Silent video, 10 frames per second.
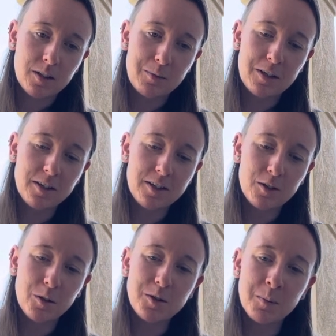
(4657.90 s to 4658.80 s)
Because
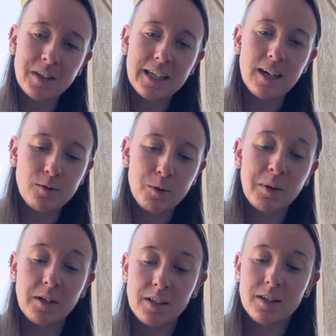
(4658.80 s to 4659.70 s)
ultimately
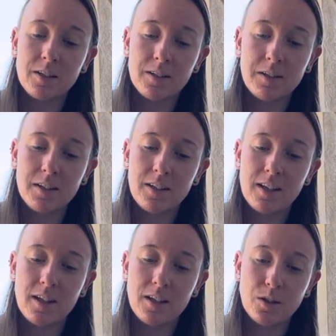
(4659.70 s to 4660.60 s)
everybody
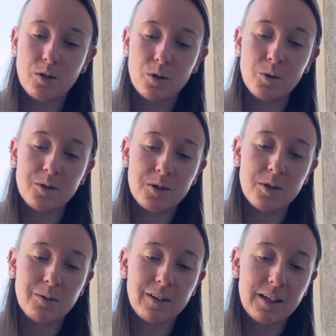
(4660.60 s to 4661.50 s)
chooses
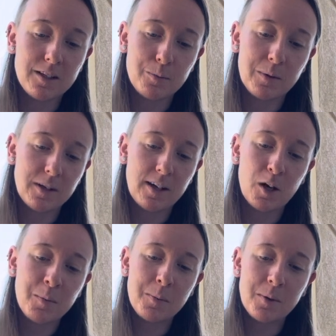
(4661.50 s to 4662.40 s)
to release, but
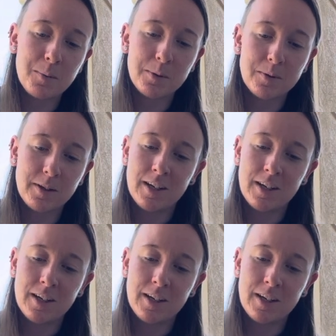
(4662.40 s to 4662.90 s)
how many people